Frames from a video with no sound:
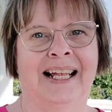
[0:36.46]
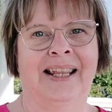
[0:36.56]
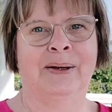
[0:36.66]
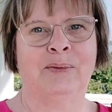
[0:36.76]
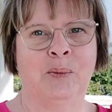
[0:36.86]

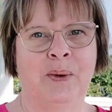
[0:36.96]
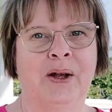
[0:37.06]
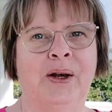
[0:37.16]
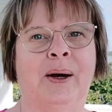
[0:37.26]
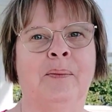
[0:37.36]
There would be
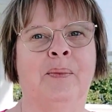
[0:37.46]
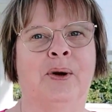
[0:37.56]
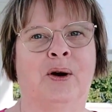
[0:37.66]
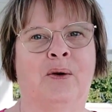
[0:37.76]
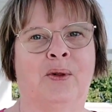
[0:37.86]
a
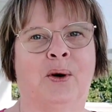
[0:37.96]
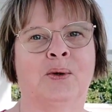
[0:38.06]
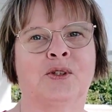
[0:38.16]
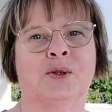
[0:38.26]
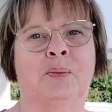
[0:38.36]
number of
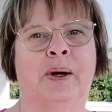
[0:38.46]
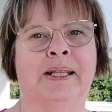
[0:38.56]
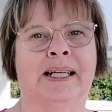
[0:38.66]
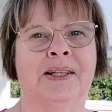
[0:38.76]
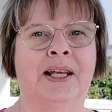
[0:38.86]
those,
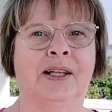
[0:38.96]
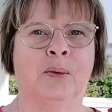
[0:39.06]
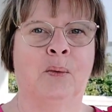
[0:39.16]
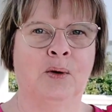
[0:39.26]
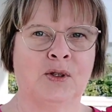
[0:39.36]
but I think
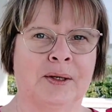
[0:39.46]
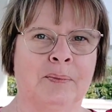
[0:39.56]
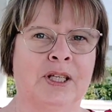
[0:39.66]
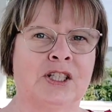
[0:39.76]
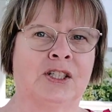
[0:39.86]
the most
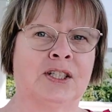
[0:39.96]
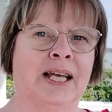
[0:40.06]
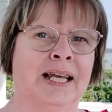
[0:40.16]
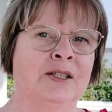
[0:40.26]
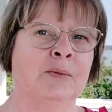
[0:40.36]
ambitious
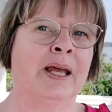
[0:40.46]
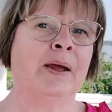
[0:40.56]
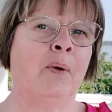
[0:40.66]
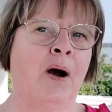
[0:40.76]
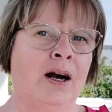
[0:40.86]
is
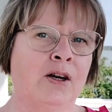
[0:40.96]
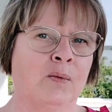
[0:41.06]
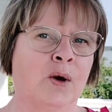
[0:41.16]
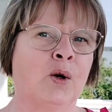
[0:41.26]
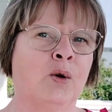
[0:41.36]
being part
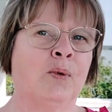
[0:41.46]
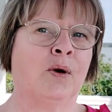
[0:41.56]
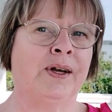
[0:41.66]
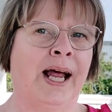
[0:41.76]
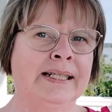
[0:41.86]
of a group
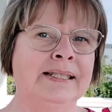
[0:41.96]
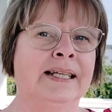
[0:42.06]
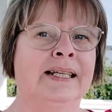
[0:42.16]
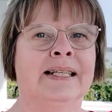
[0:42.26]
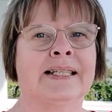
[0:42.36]
of
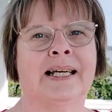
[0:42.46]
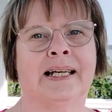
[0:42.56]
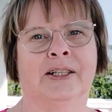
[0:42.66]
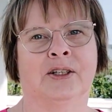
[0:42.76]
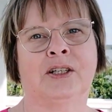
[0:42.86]
19
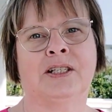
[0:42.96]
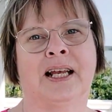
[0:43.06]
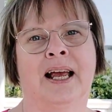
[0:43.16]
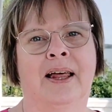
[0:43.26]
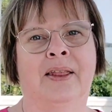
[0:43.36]
designers
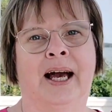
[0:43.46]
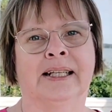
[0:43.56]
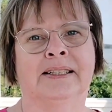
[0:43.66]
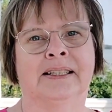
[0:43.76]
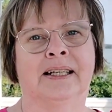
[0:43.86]

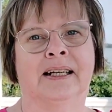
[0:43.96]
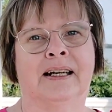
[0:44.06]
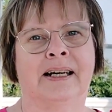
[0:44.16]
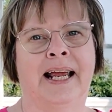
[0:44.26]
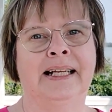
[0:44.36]
that
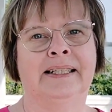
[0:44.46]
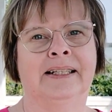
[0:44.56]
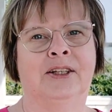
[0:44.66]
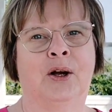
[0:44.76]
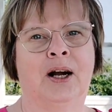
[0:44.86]

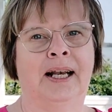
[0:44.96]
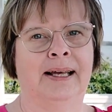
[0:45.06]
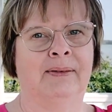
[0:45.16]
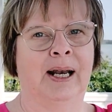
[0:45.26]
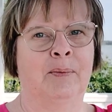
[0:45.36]
created the
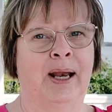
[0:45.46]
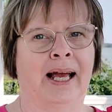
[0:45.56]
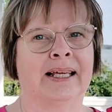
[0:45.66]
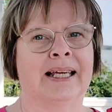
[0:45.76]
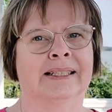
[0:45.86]
Kalevala
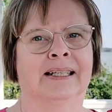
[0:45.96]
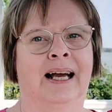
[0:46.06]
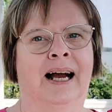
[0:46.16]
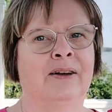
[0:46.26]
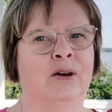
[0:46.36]
blanket.
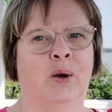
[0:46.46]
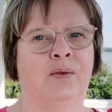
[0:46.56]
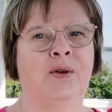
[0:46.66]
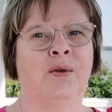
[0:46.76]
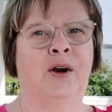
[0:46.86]
I don't know
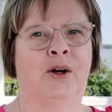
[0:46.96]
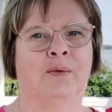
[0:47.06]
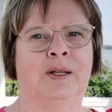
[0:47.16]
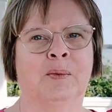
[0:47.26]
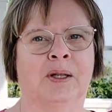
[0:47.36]
if you've heard
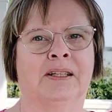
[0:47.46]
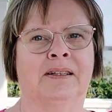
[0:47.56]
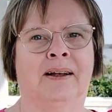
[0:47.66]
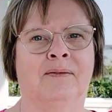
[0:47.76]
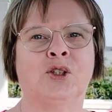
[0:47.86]
of it, but
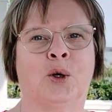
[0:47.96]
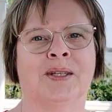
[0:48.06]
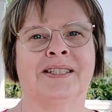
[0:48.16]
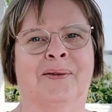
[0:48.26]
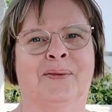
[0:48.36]
I'm
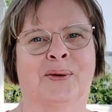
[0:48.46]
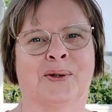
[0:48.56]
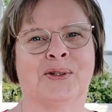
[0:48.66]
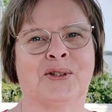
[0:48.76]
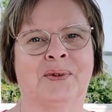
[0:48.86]
showing some
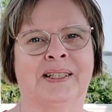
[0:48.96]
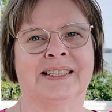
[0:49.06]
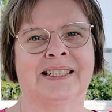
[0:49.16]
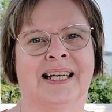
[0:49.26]
photos of it.